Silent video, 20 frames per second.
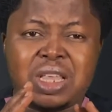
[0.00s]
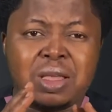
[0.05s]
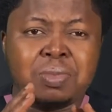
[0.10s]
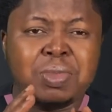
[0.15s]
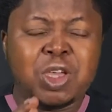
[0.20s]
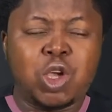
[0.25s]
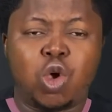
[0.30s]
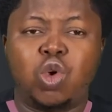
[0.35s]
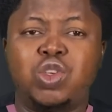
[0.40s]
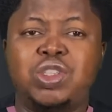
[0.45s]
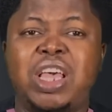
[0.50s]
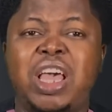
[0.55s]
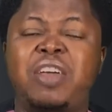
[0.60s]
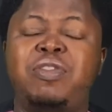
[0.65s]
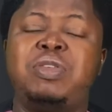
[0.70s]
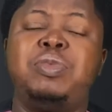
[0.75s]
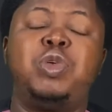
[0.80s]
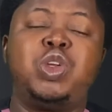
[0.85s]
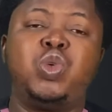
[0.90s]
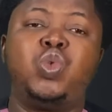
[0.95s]
because
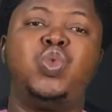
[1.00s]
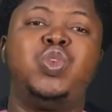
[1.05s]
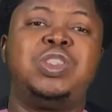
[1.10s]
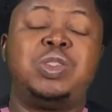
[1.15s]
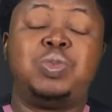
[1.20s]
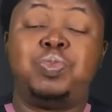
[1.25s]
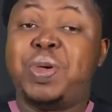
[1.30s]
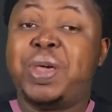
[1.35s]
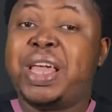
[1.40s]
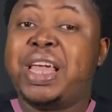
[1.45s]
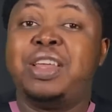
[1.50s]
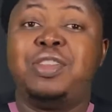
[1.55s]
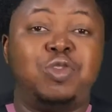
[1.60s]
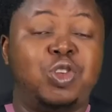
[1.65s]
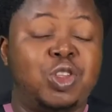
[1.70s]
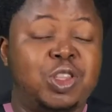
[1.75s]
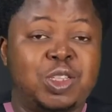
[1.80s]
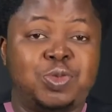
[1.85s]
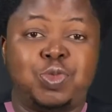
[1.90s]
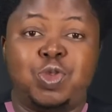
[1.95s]
everybody who is paying for
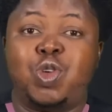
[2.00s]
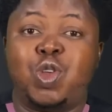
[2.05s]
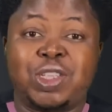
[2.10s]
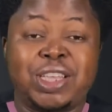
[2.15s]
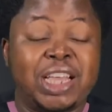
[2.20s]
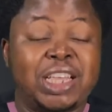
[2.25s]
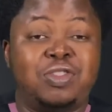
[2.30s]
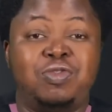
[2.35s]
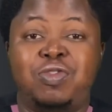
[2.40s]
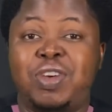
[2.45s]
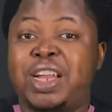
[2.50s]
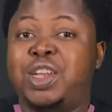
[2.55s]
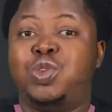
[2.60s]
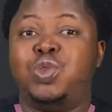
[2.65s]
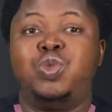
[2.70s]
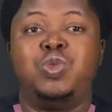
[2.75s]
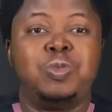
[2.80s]
this product gets value,